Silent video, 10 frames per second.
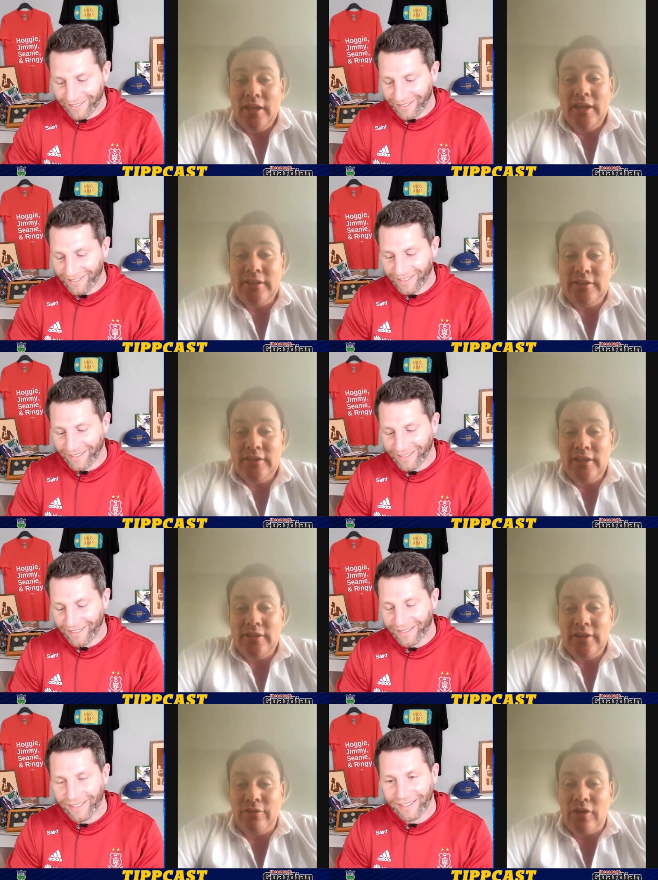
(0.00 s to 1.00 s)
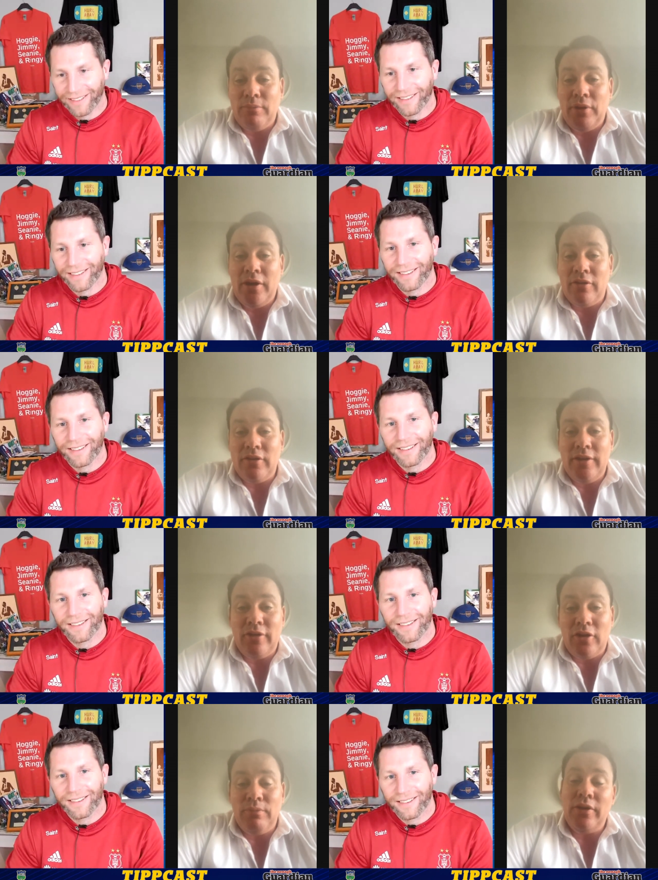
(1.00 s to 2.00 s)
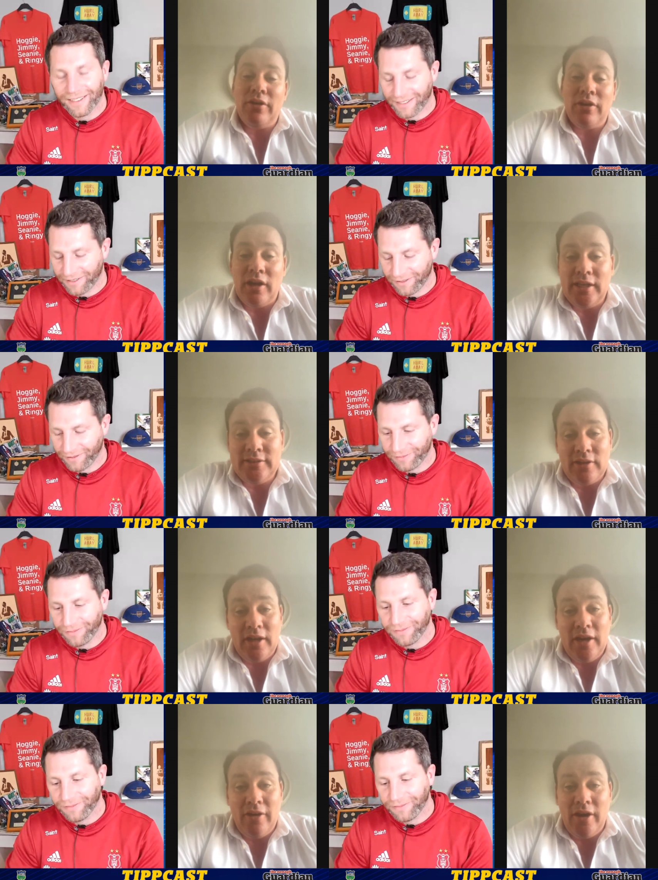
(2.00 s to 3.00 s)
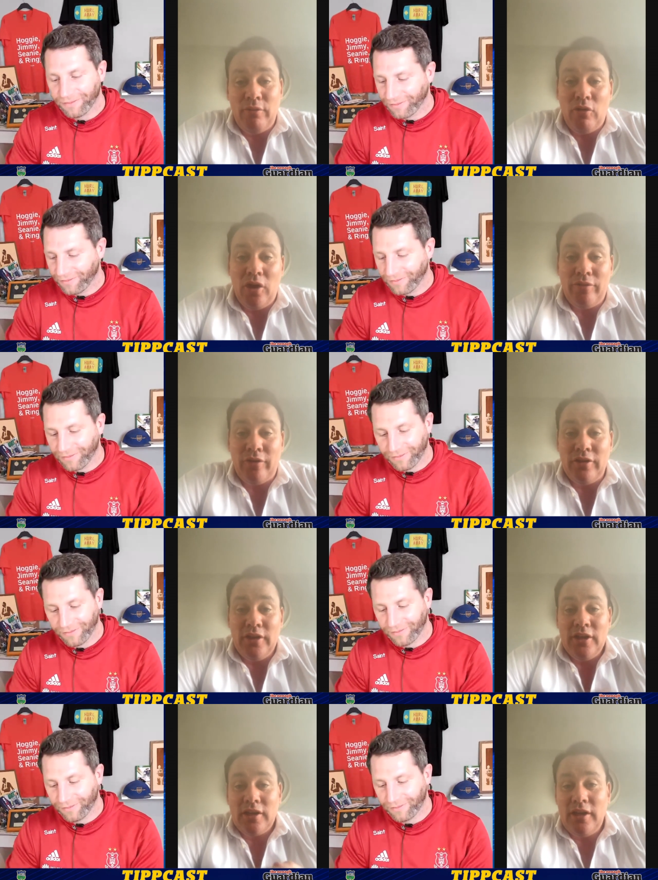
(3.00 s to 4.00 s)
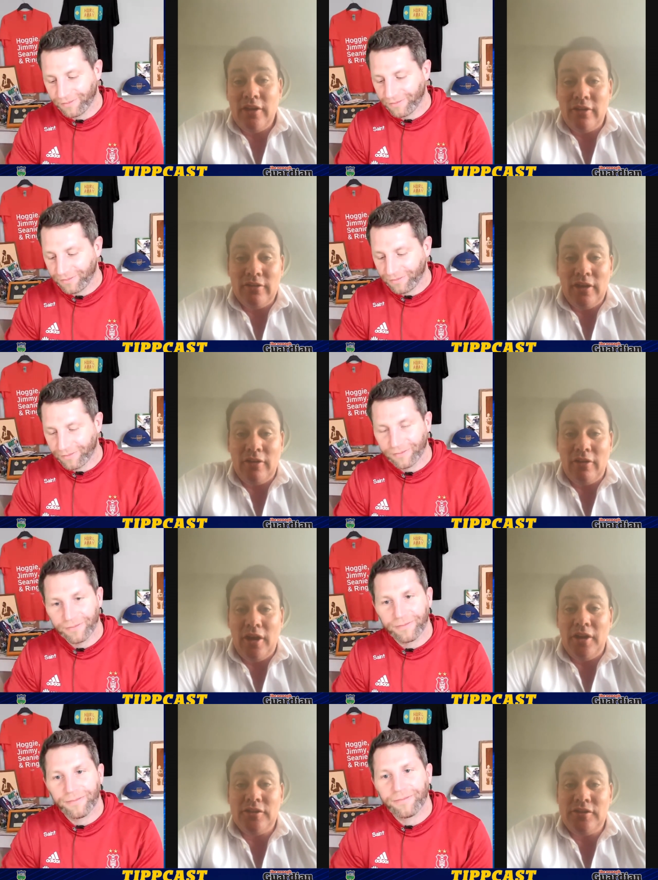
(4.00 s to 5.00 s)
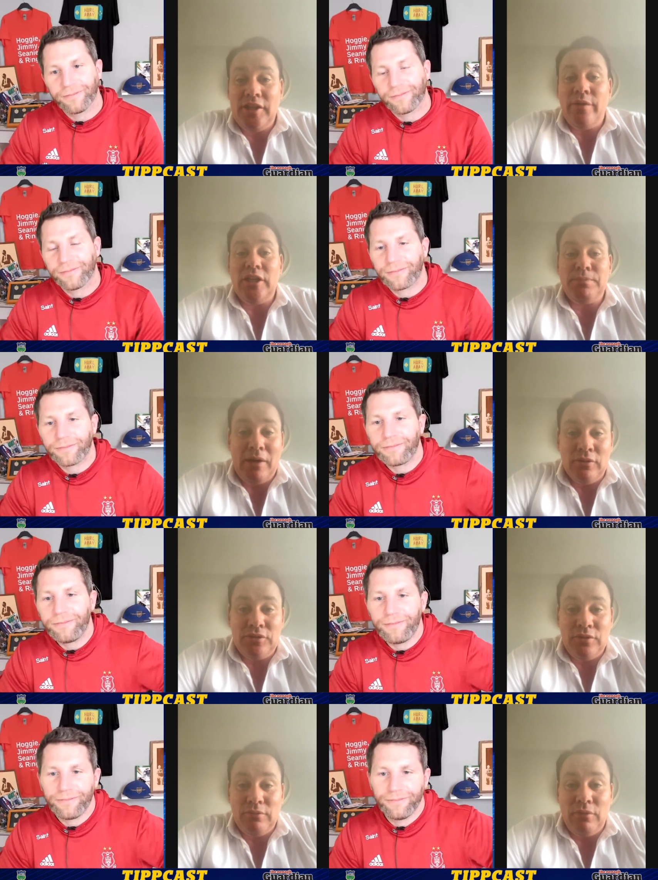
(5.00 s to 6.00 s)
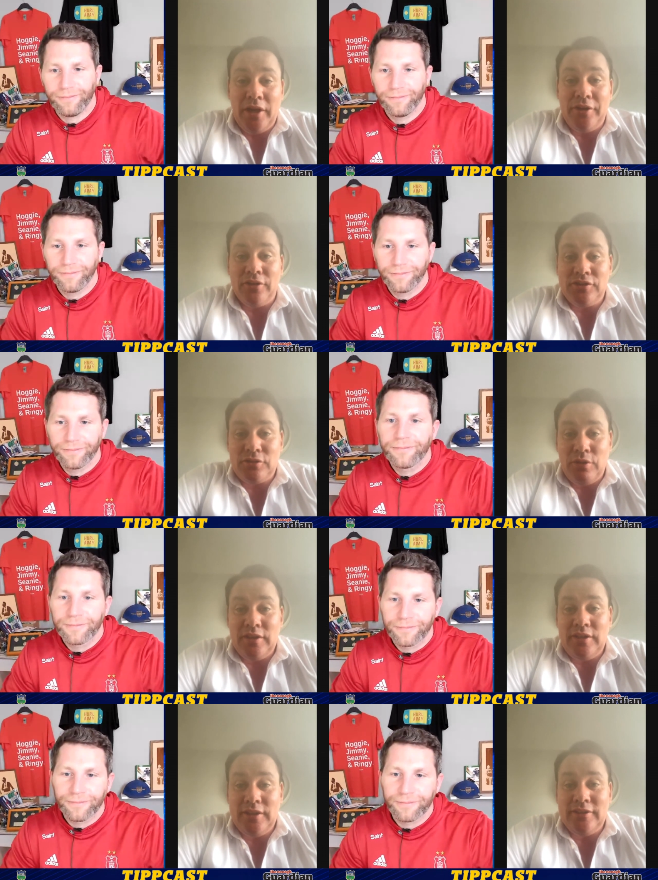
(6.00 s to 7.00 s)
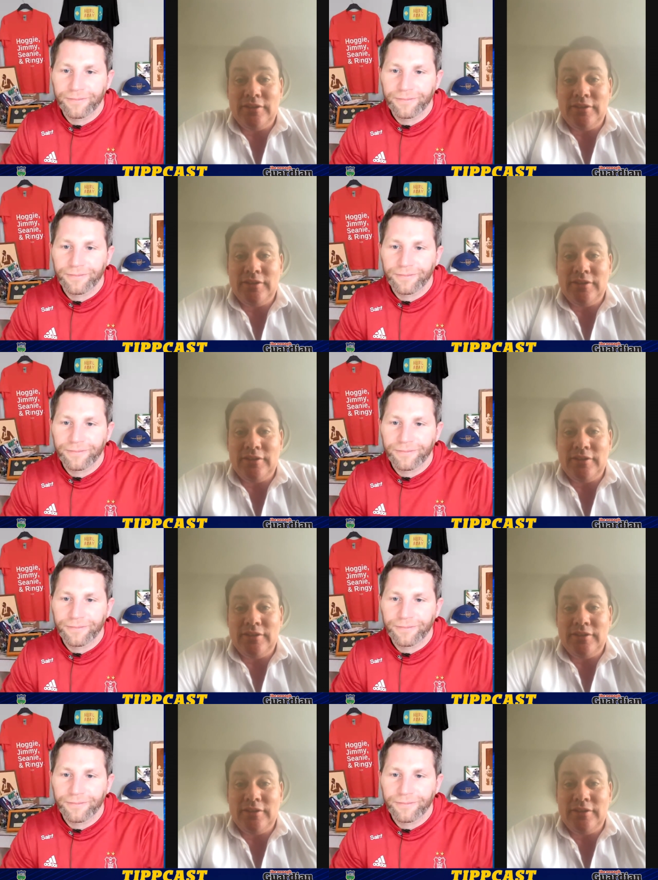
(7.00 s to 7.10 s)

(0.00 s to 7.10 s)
Speaker 1: If you're comparing the likes of Clare and Waterford, Clare are on a serious bounce on minors, 20s,